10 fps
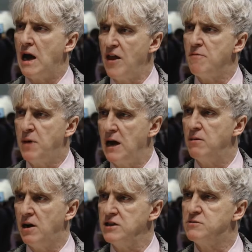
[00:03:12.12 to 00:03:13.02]
And that
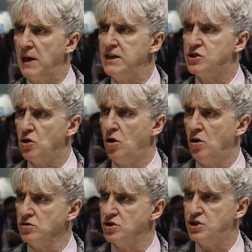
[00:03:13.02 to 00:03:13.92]
pipeline is based
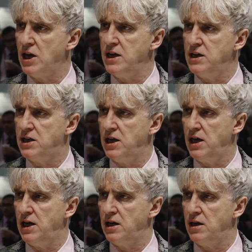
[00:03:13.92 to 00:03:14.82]
on
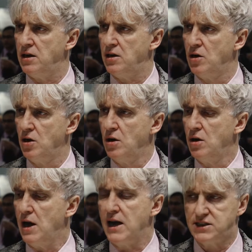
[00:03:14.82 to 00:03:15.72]
taking
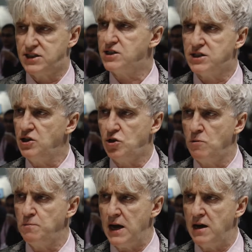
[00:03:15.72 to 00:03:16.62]
existing
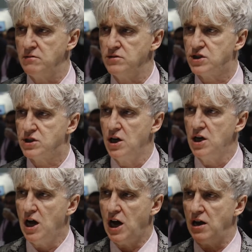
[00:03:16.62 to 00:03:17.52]
compounds
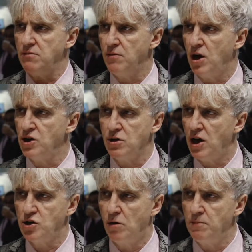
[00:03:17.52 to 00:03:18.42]

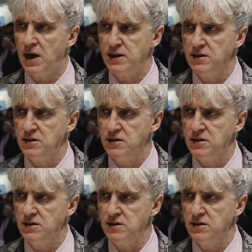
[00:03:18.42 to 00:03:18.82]
and combining